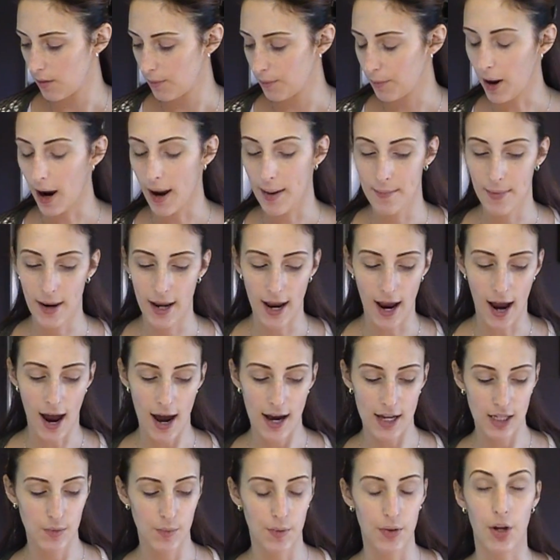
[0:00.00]
prime my
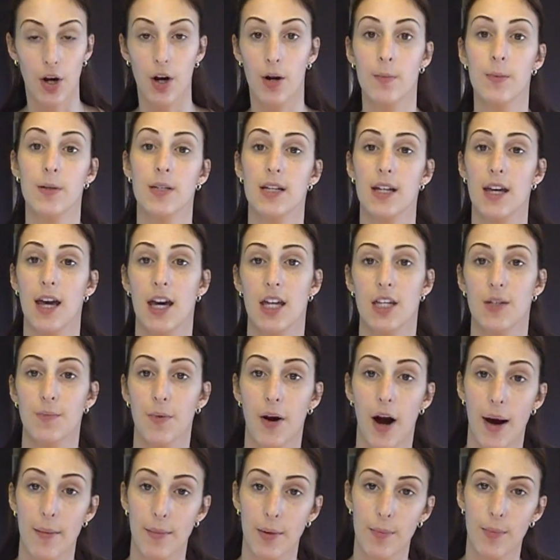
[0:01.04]
eyes with Urban Decay's
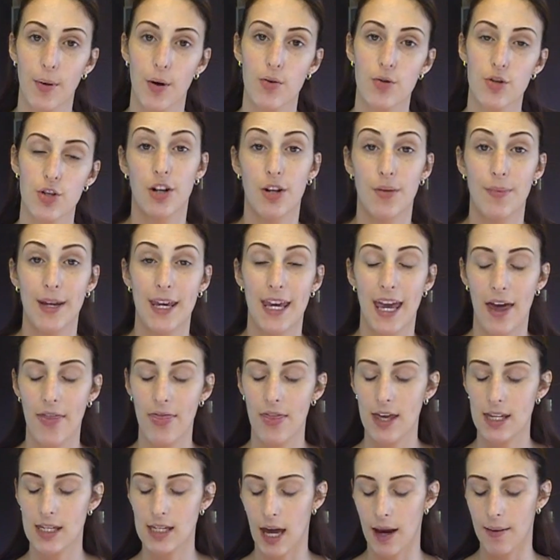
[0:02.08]
Primer Potion. To begin
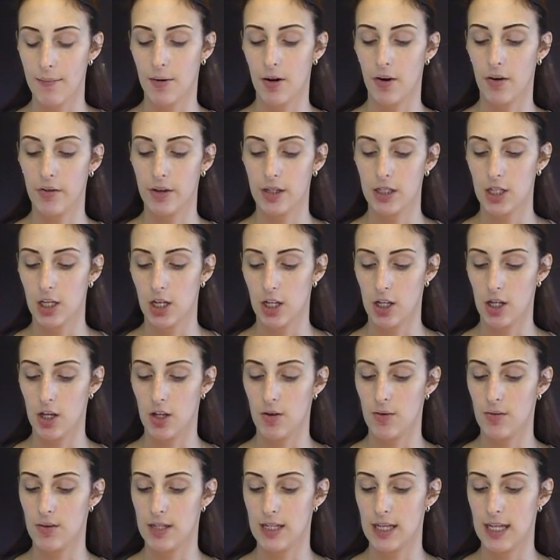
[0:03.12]
this, I'm going to
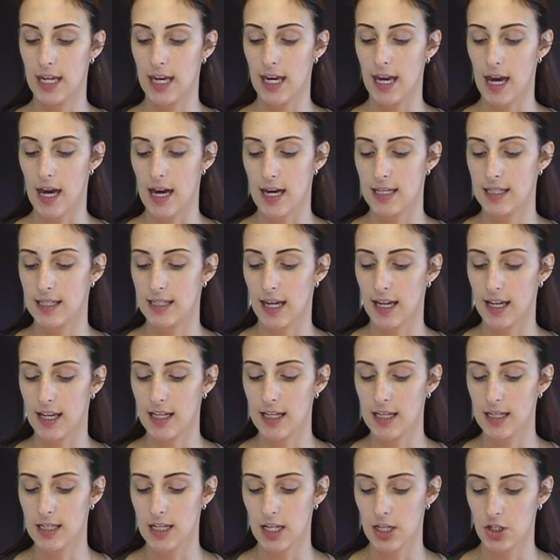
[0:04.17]
use the
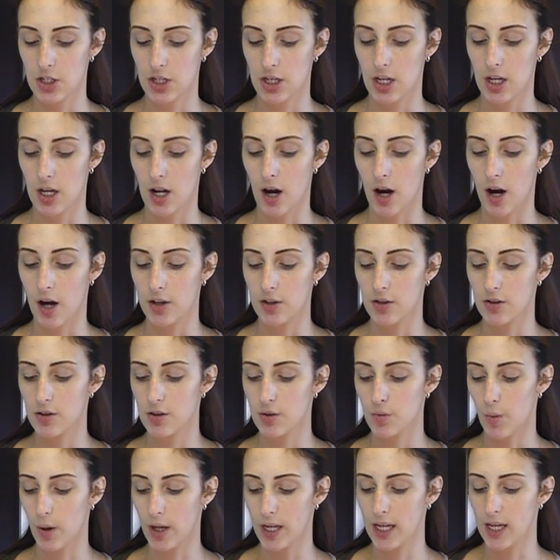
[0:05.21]
second edition
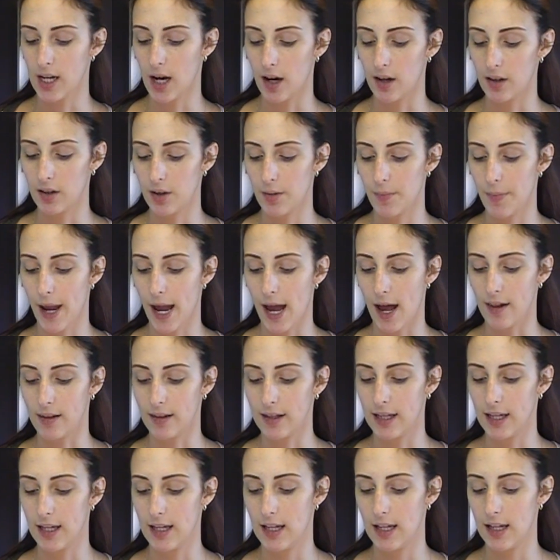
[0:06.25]
120 color
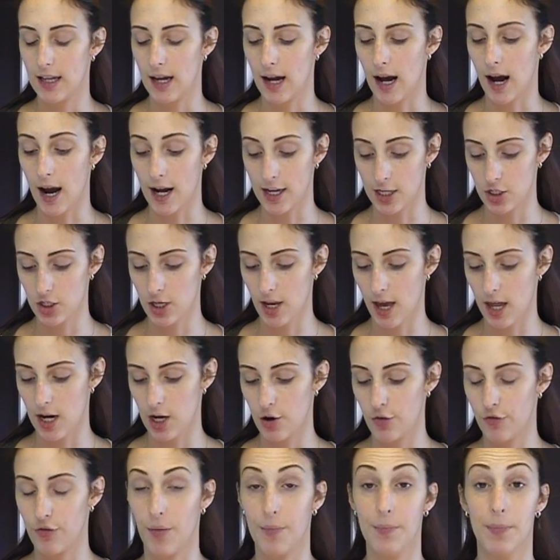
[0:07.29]
palette
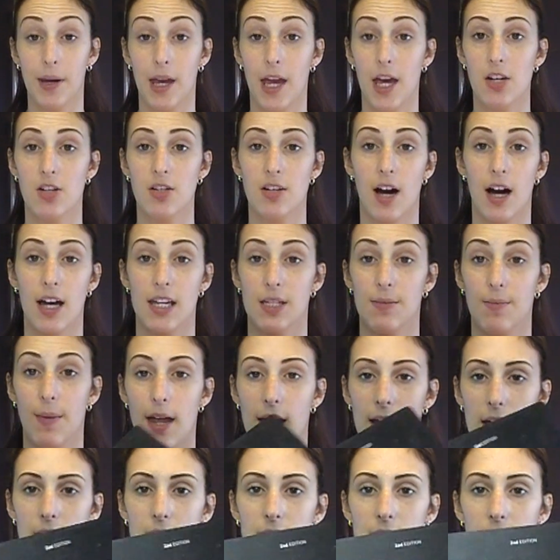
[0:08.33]
eyeshadow from BH
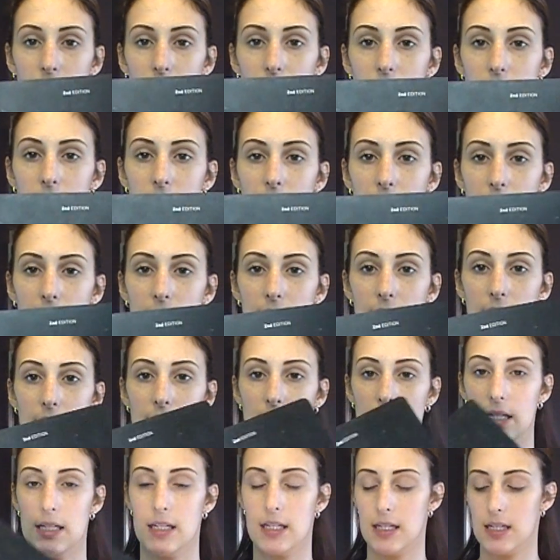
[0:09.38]
Cosmetics, and it looks like
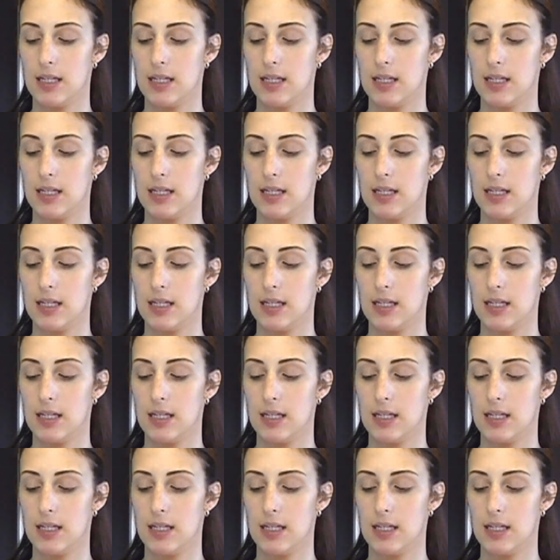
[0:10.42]
this.